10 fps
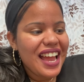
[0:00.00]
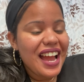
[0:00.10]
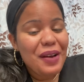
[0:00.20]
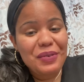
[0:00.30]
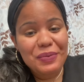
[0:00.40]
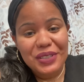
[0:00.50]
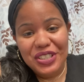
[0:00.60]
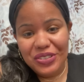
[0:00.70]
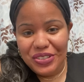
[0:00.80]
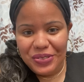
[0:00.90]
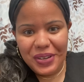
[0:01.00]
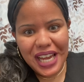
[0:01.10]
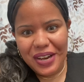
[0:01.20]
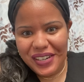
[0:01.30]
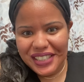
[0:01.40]
I'm gonna be showing you
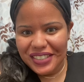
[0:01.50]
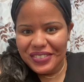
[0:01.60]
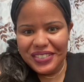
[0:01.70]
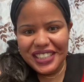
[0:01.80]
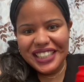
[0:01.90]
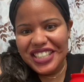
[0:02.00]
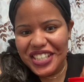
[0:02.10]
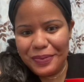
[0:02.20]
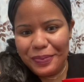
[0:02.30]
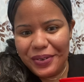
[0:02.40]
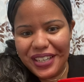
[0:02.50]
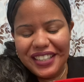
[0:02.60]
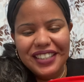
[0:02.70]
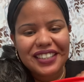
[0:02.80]
how I do it the cheap way,